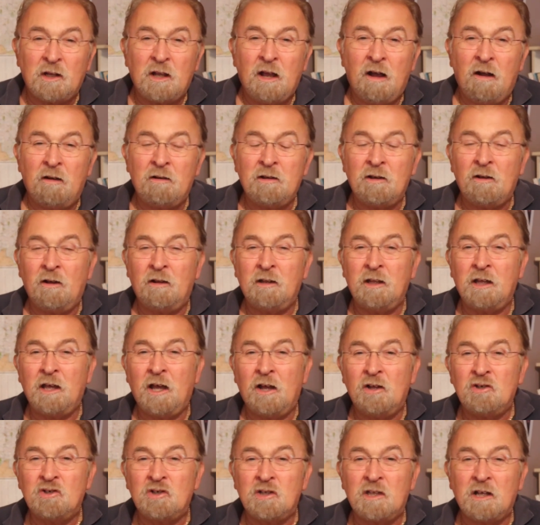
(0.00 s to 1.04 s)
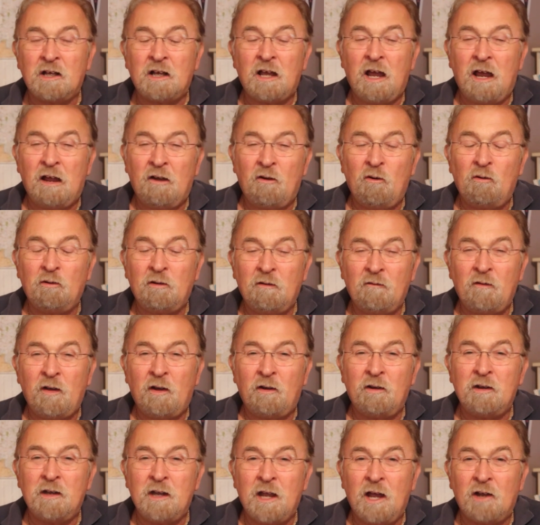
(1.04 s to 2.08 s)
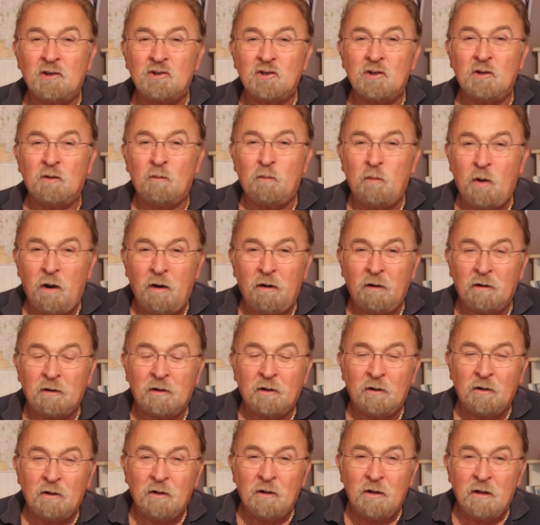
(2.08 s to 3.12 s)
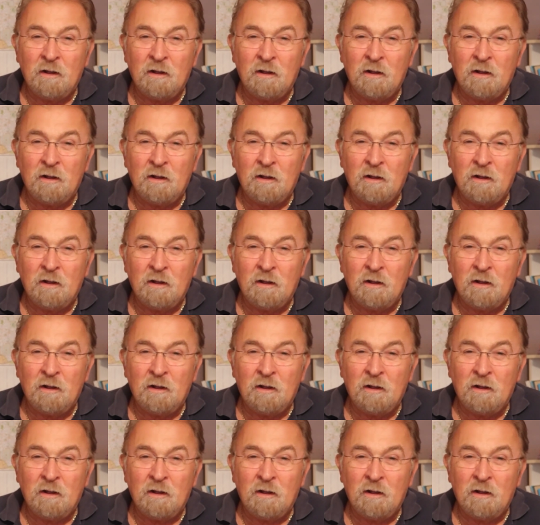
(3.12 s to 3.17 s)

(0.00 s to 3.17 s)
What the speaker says: County on the edge of the Cuyahoga Valley National Park.